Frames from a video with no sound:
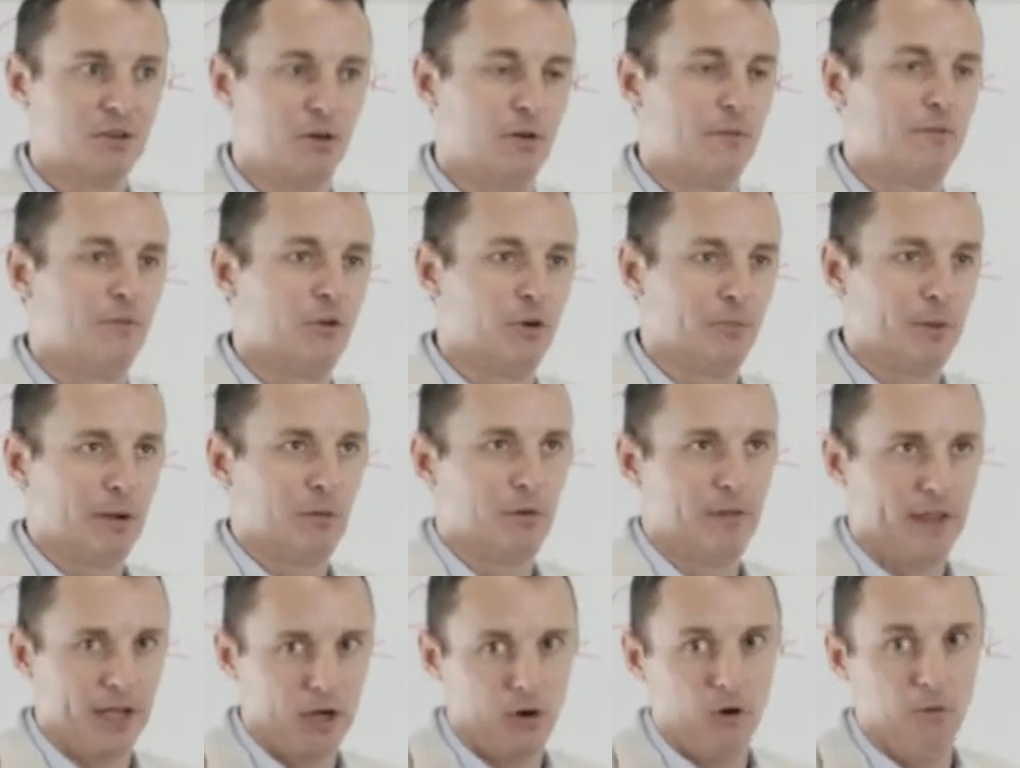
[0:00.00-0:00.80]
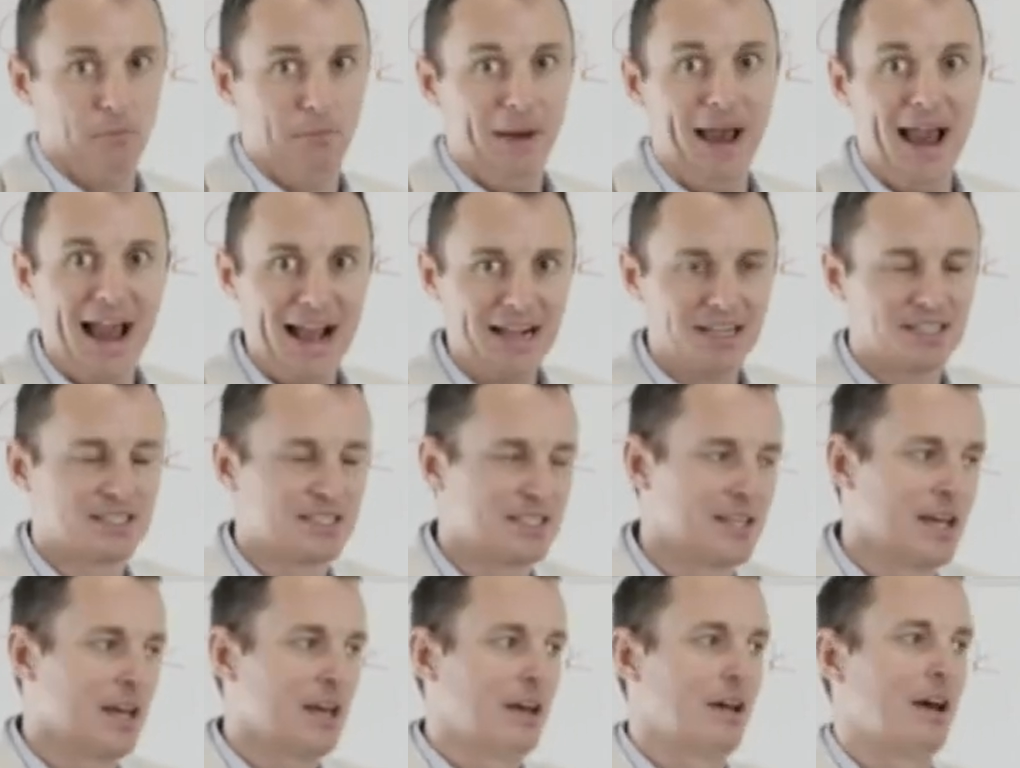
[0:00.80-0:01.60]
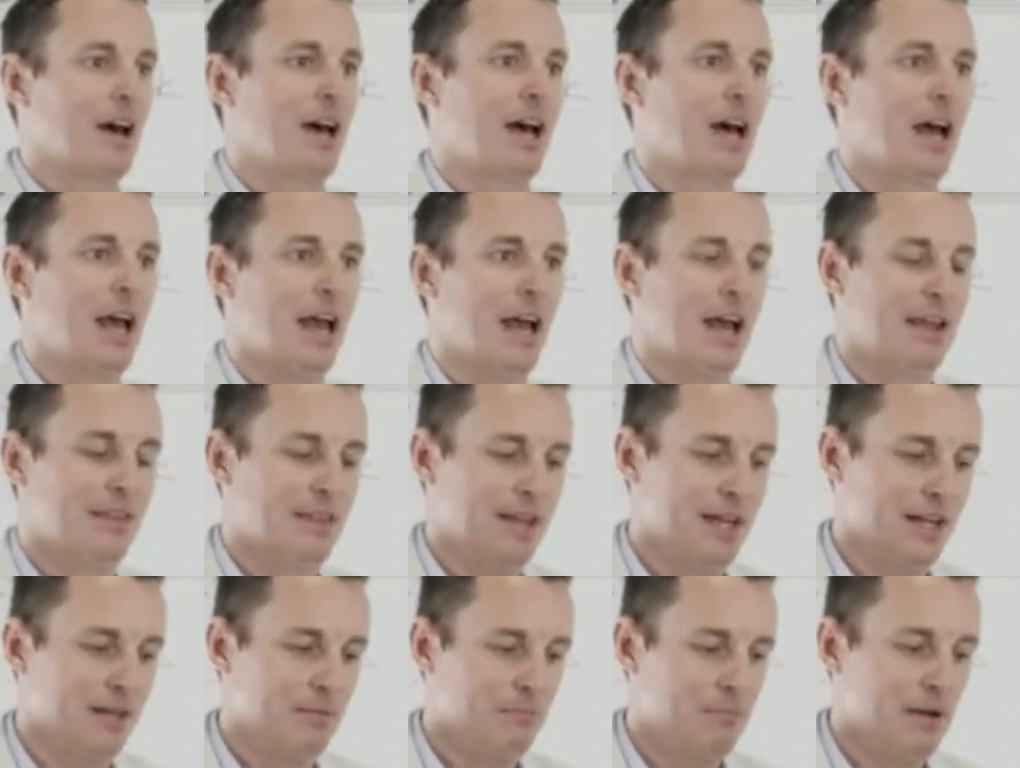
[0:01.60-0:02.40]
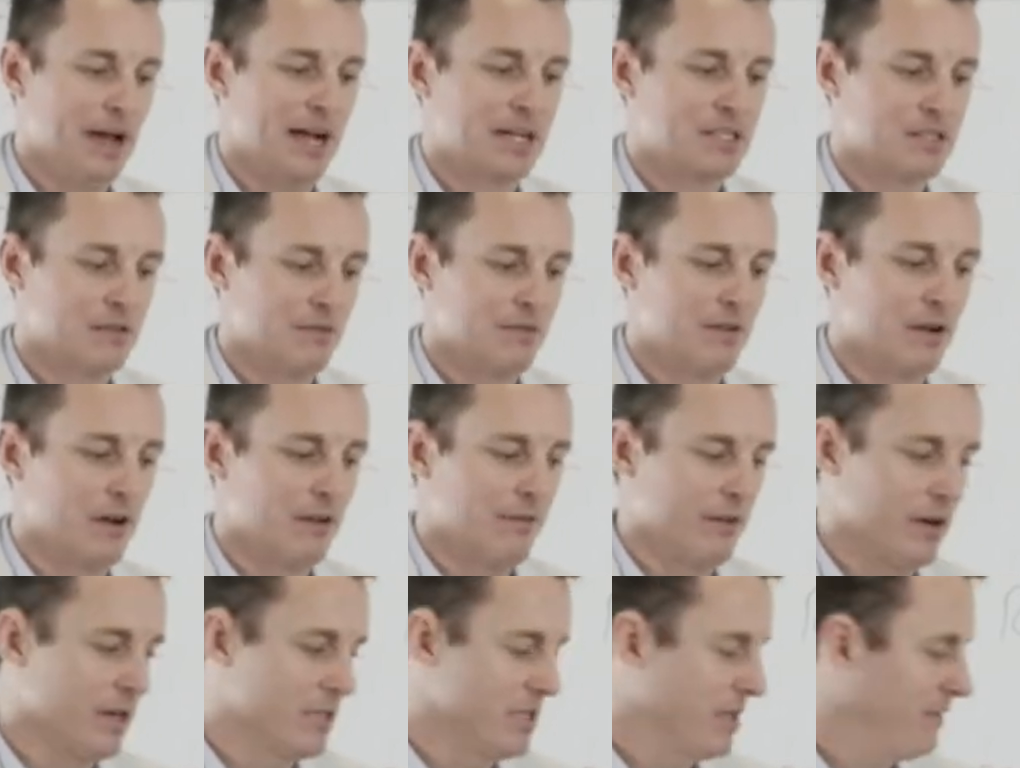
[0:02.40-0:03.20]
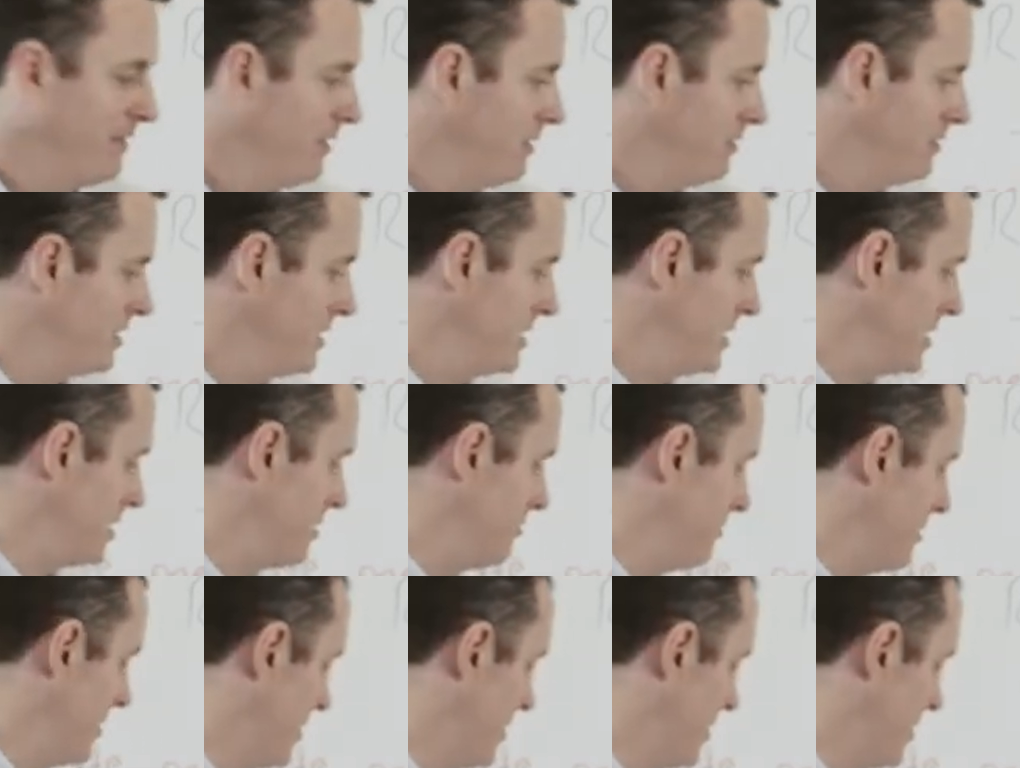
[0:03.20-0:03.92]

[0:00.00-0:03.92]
or forming what they call packs. Uh, and then packs are very, very difficult to deal